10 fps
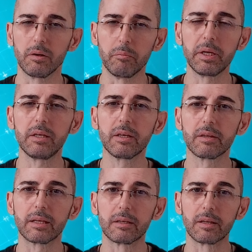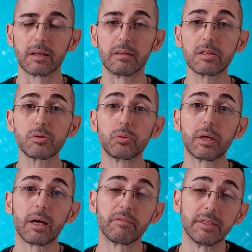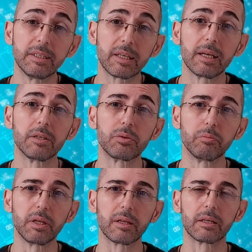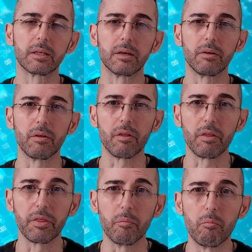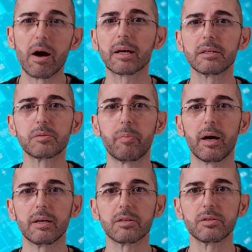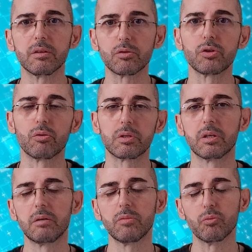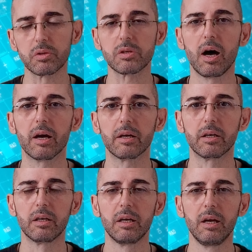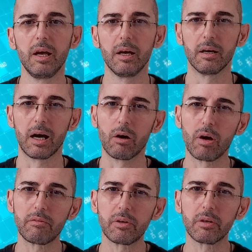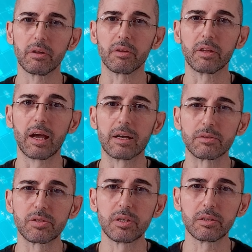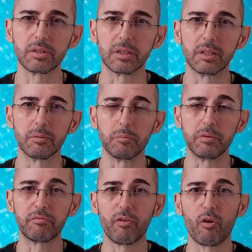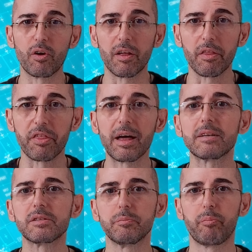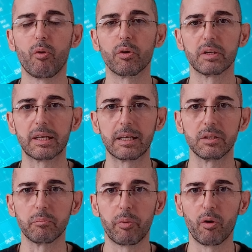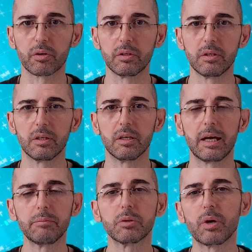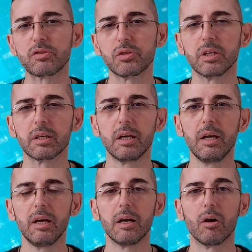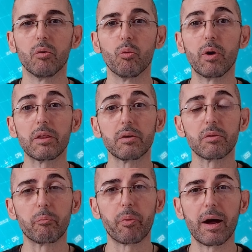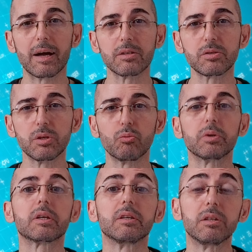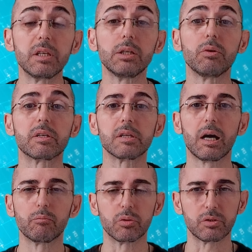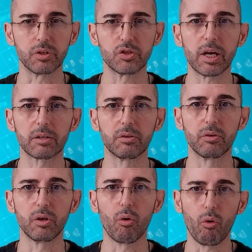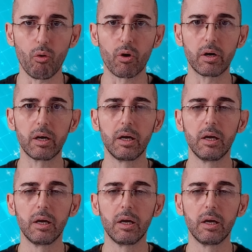meaning that this would have indicated to that the market's bias in the short term was higher. However, the uncertainty before that support getting broken had me questioning whether the price would continue its upward trajectory or